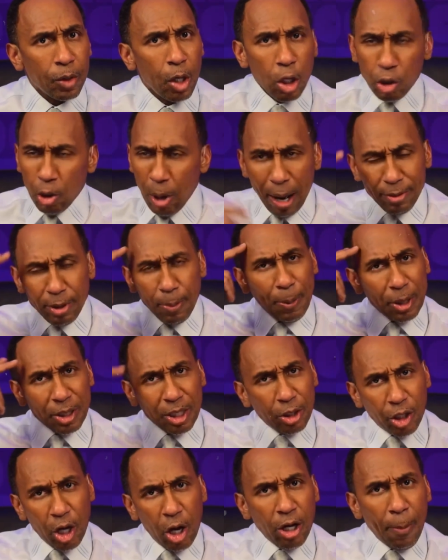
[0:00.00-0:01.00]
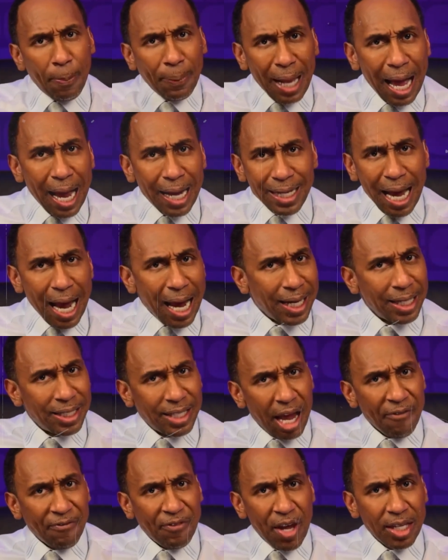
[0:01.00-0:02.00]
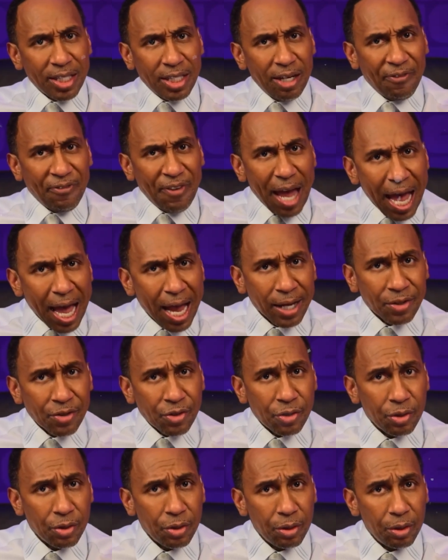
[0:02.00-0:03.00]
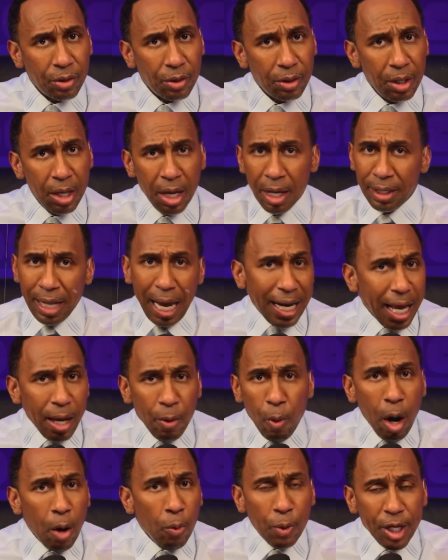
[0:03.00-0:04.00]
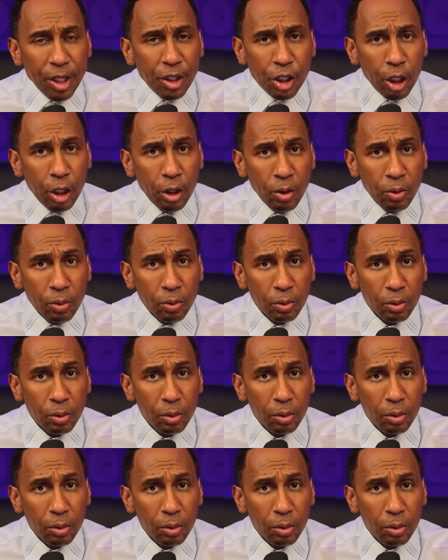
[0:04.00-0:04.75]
so I'm supposed to turn a blind eye and a deaf ear to the facts? That ain't what we do.